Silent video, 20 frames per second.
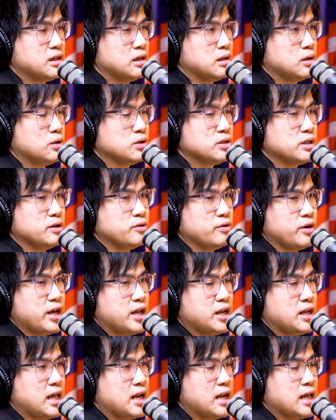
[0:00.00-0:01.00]
The AJ lows in
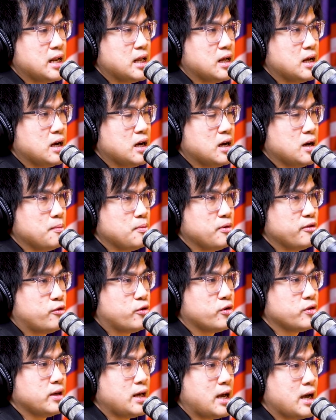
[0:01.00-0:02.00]
red, and then
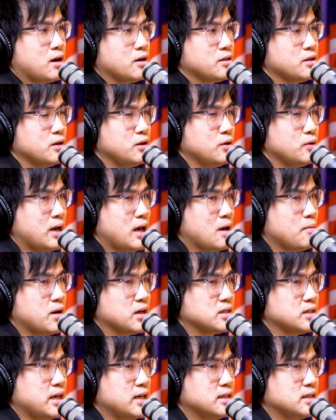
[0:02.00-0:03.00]
before that I got the new
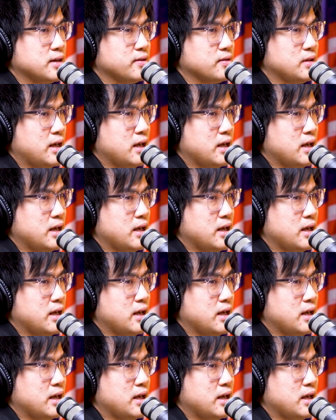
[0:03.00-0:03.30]
MX A7.